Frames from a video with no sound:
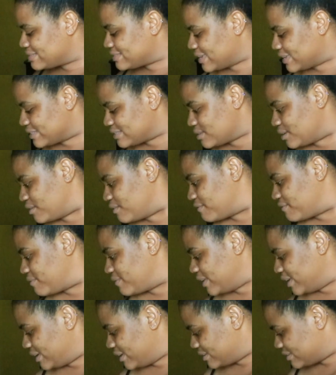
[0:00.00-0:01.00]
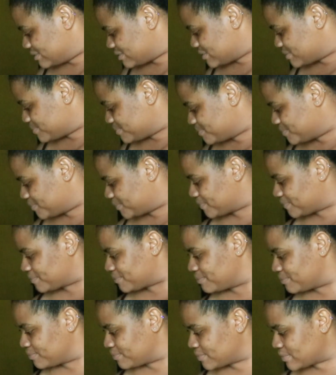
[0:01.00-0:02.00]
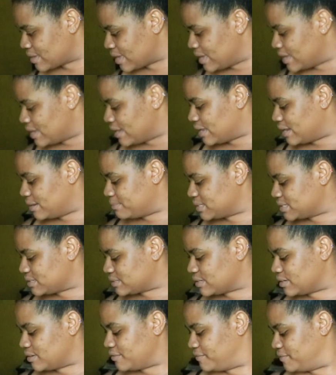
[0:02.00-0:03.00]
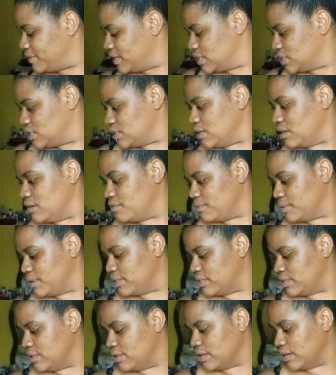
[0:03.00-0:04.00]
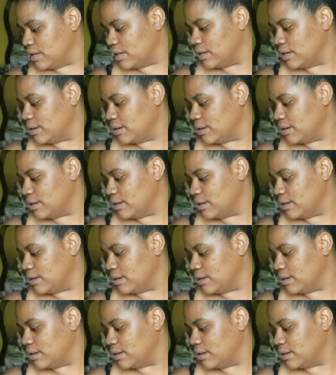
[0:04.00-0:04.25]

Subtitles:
set of things. I'm just gonna finish off with the